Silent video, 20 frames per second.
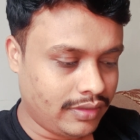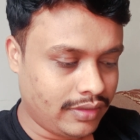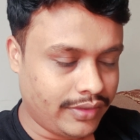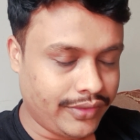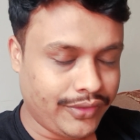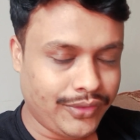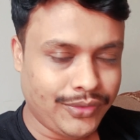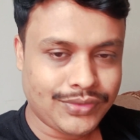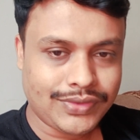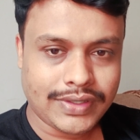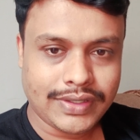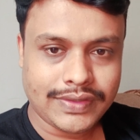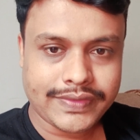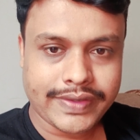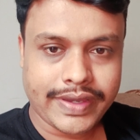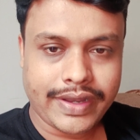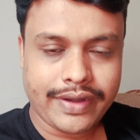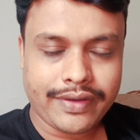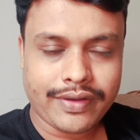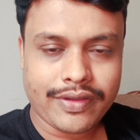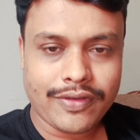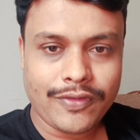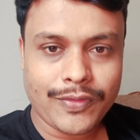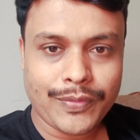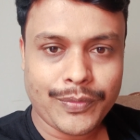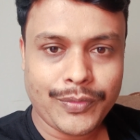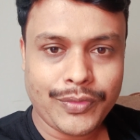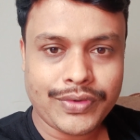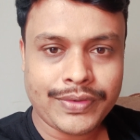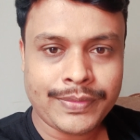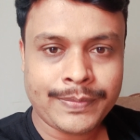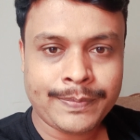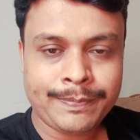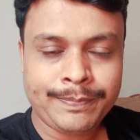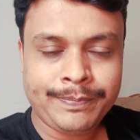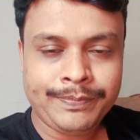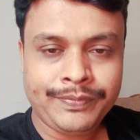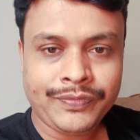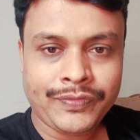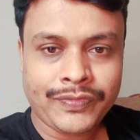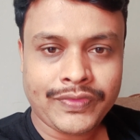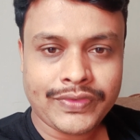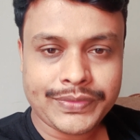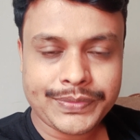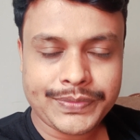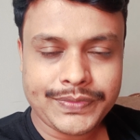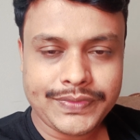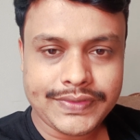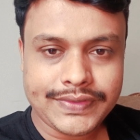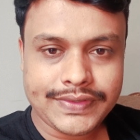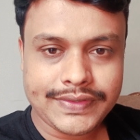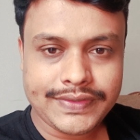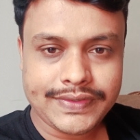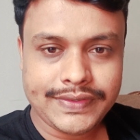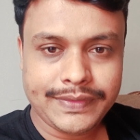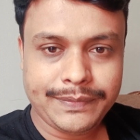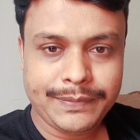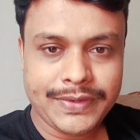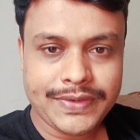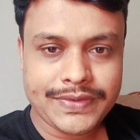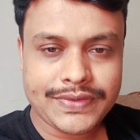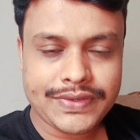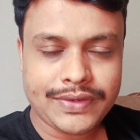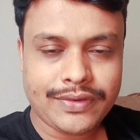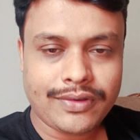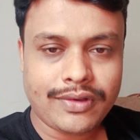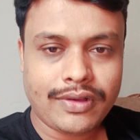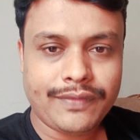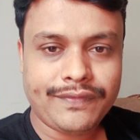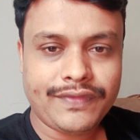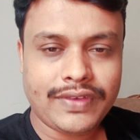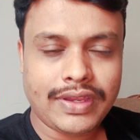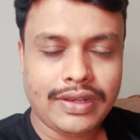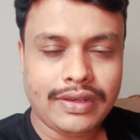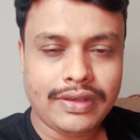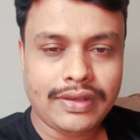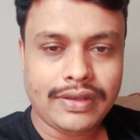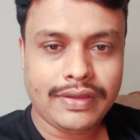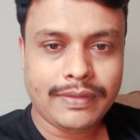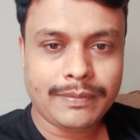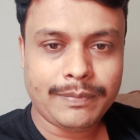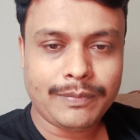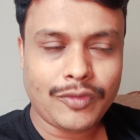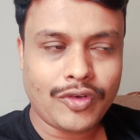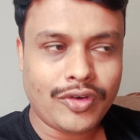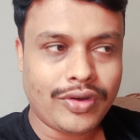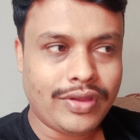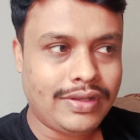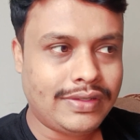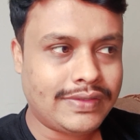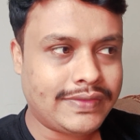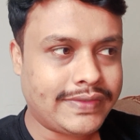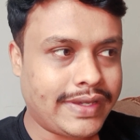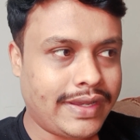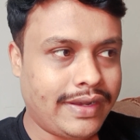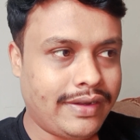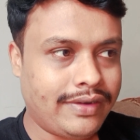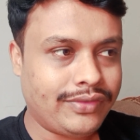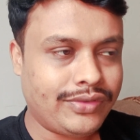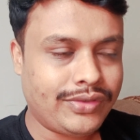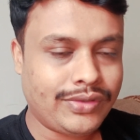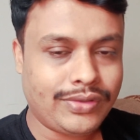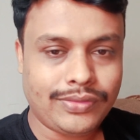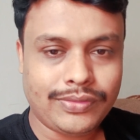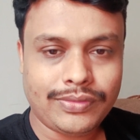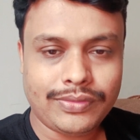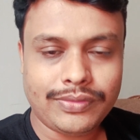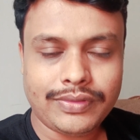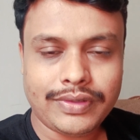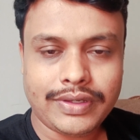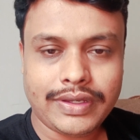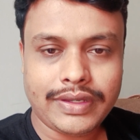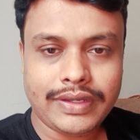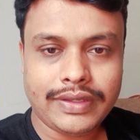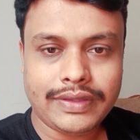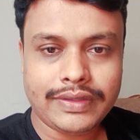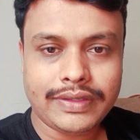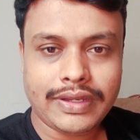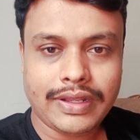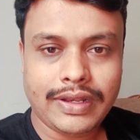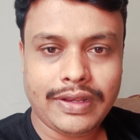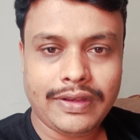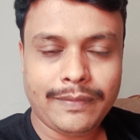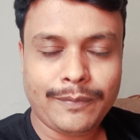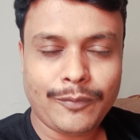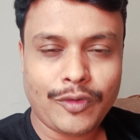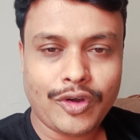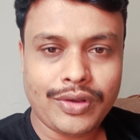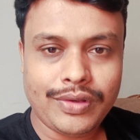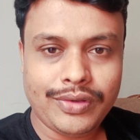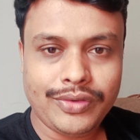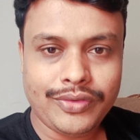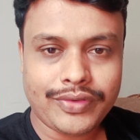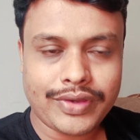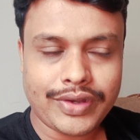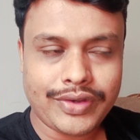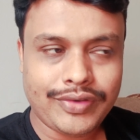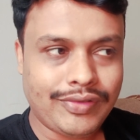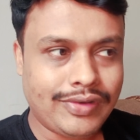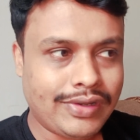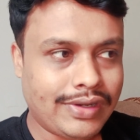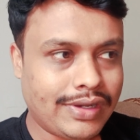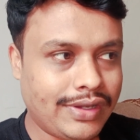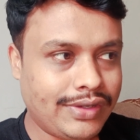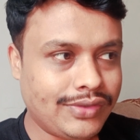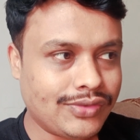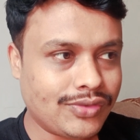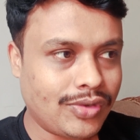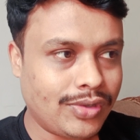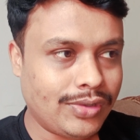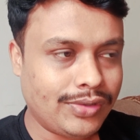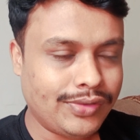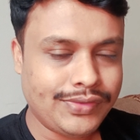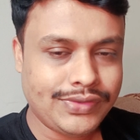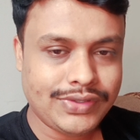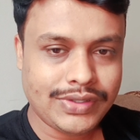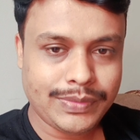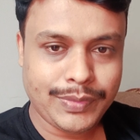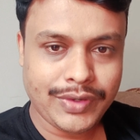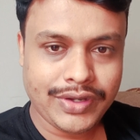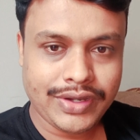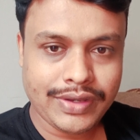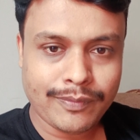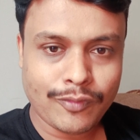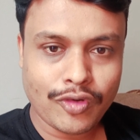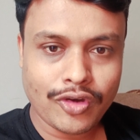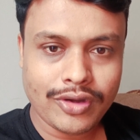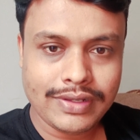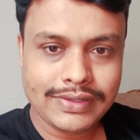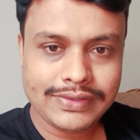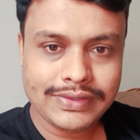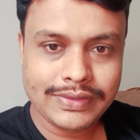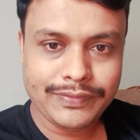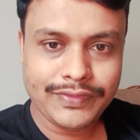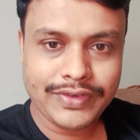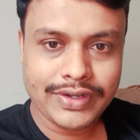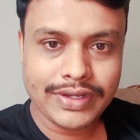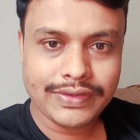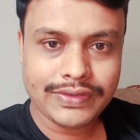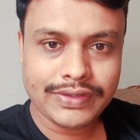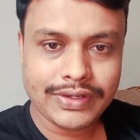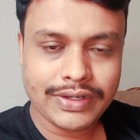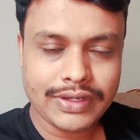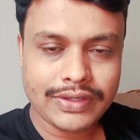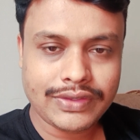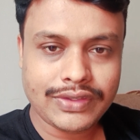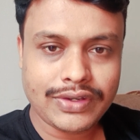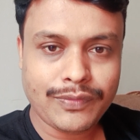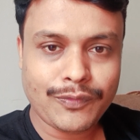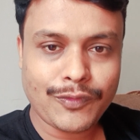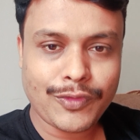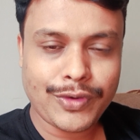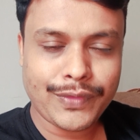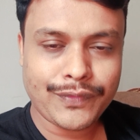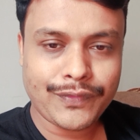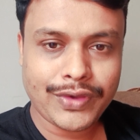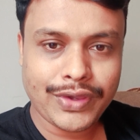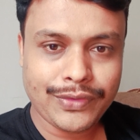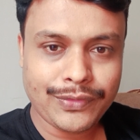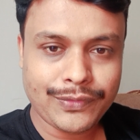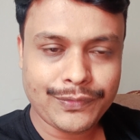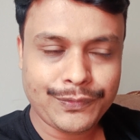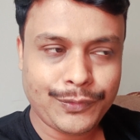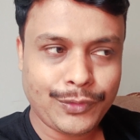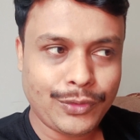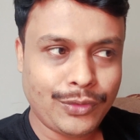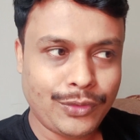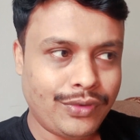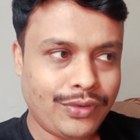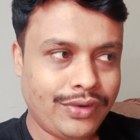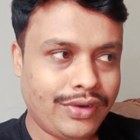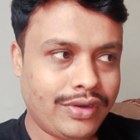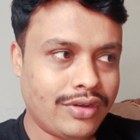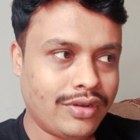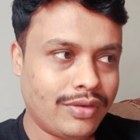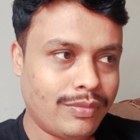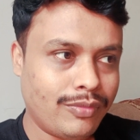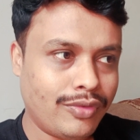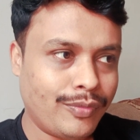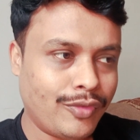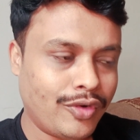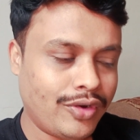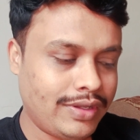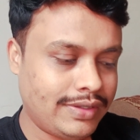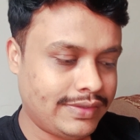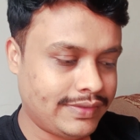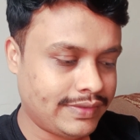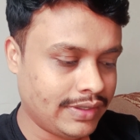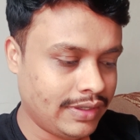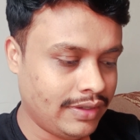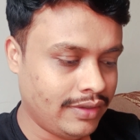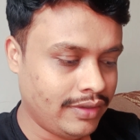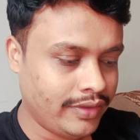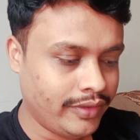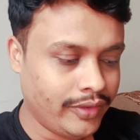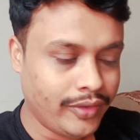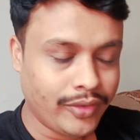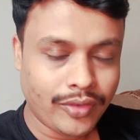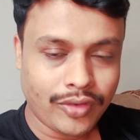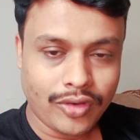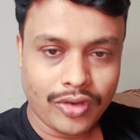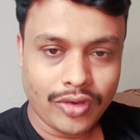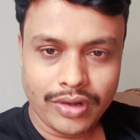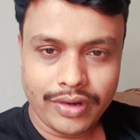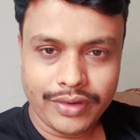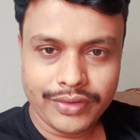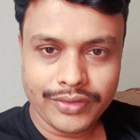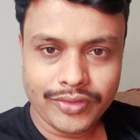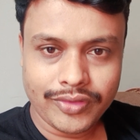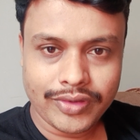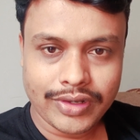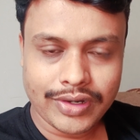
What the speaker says: usage and output. So this is the basic of LLM models, and through in LLM model you can utilize all the GPT models, GPT-3, 3.5, 4 turbo models, or you can